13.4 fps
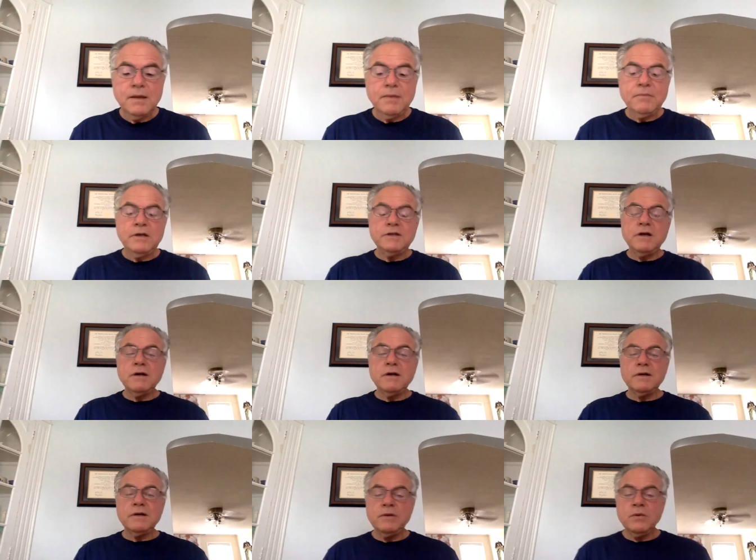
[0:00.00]
But it dawned
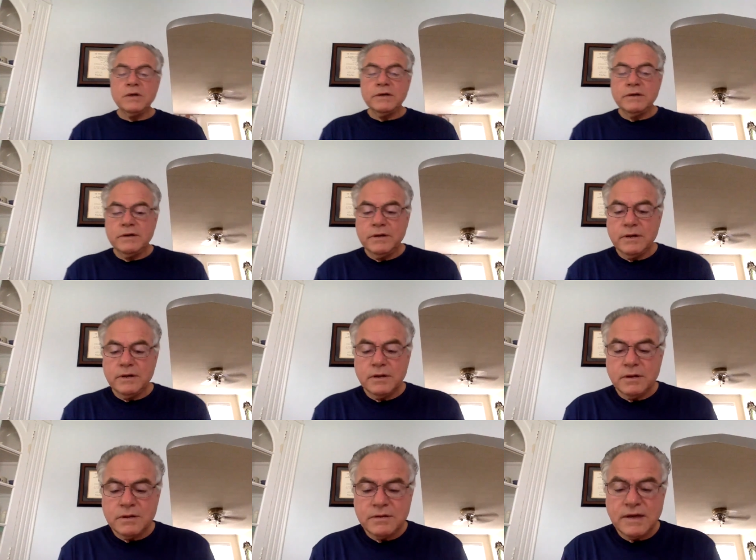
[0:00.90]
on me one
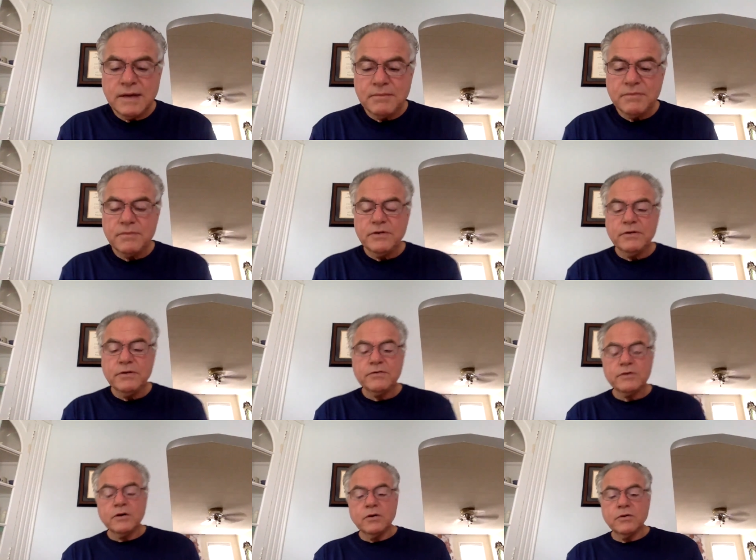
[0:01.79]
uh, time years
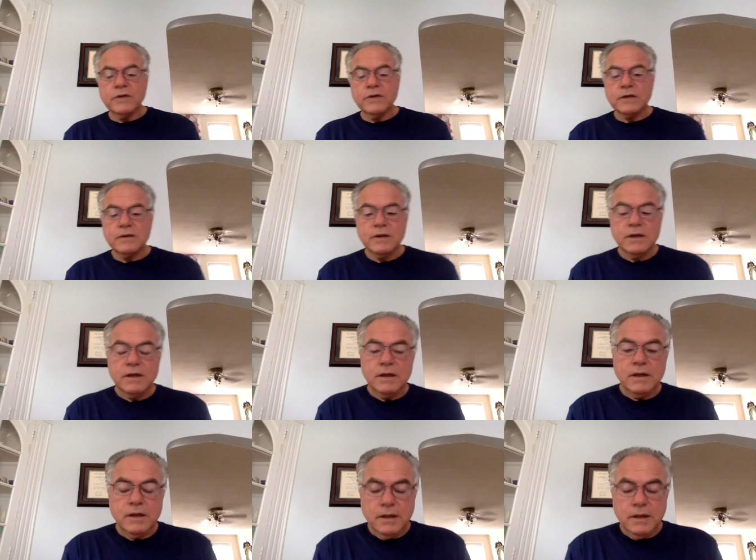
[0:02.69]
ago that
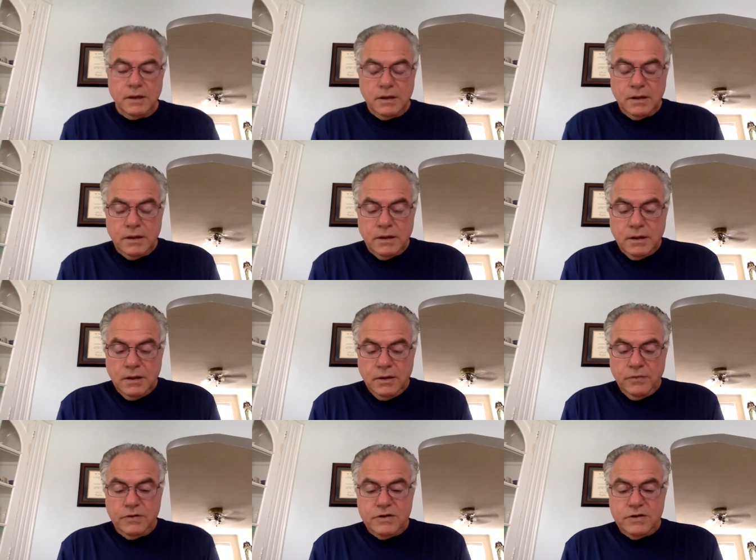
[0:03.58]

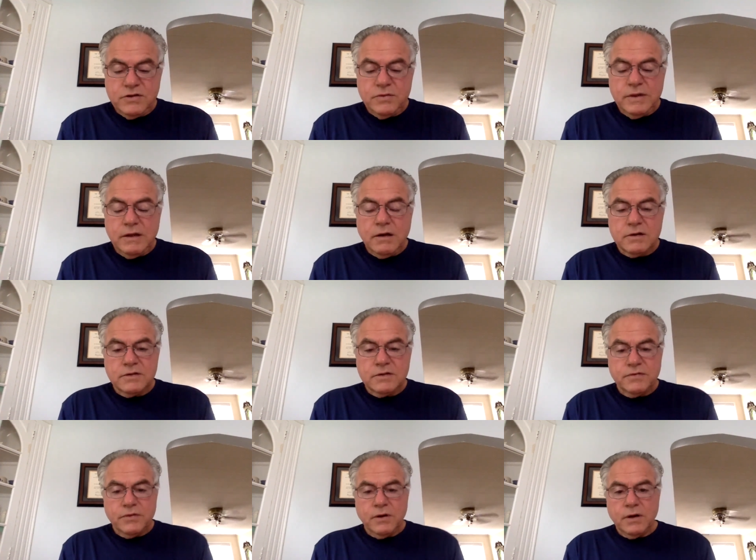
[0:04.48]
these three laws
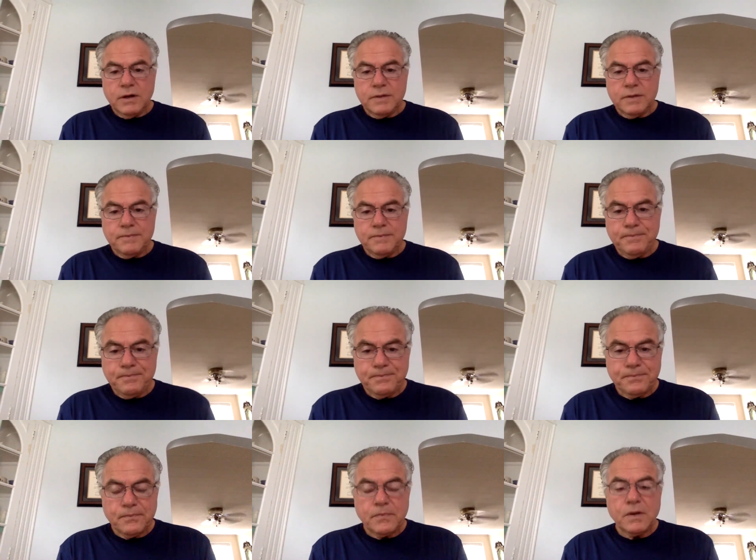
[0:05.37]
of thought
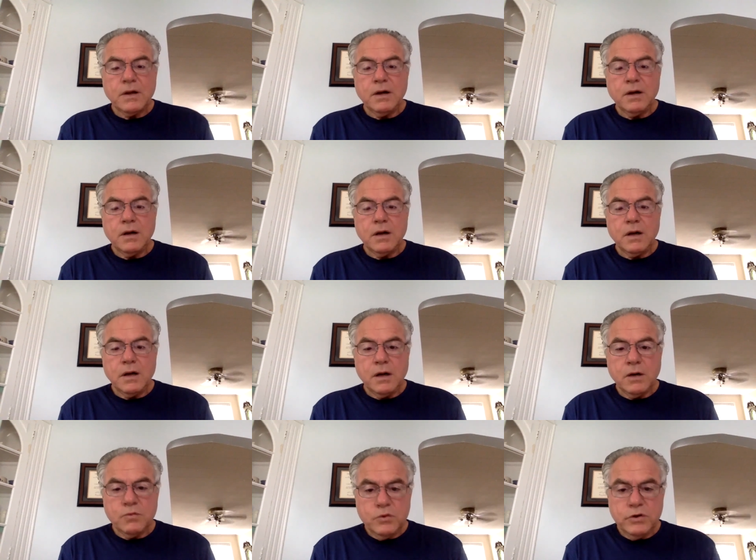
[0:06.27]

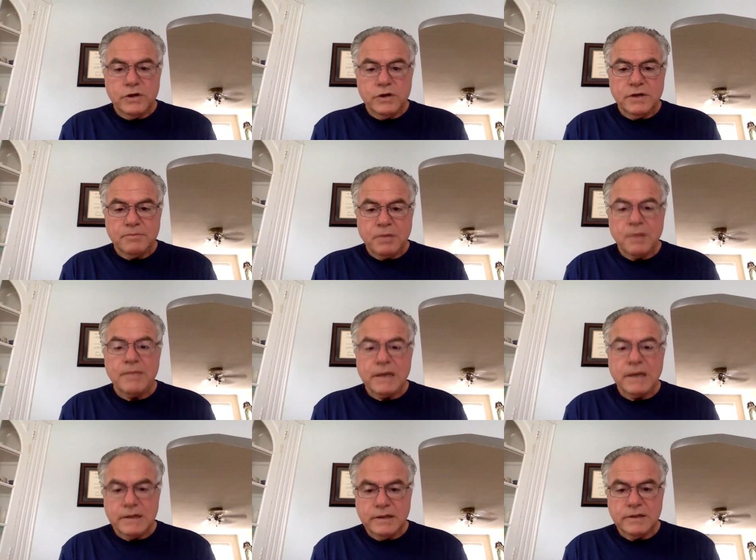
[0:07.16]
are rooted in
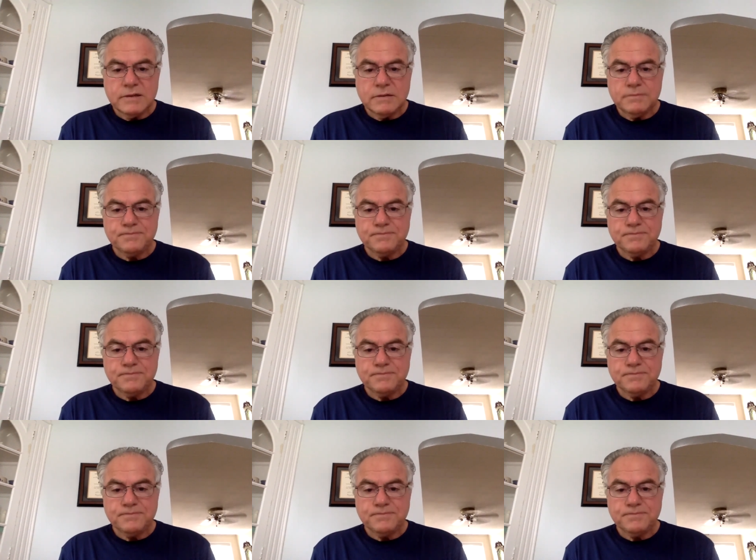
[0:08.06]
Parmenides.